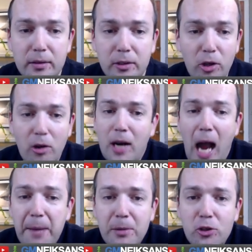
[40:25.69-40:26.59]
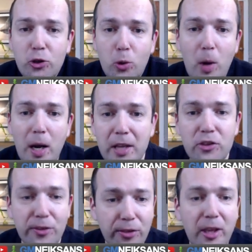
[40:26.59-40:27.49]
You know, I'm not sure why
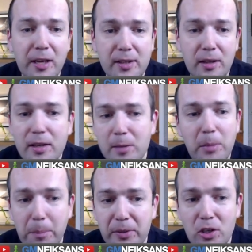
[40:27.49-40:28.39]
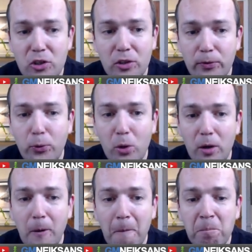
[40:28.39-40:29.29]
engine thinks that this is better position
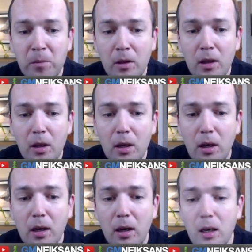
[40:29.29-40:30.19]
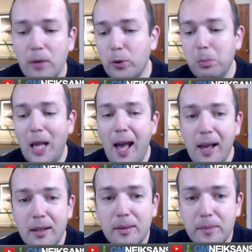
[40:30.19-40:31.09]
for black.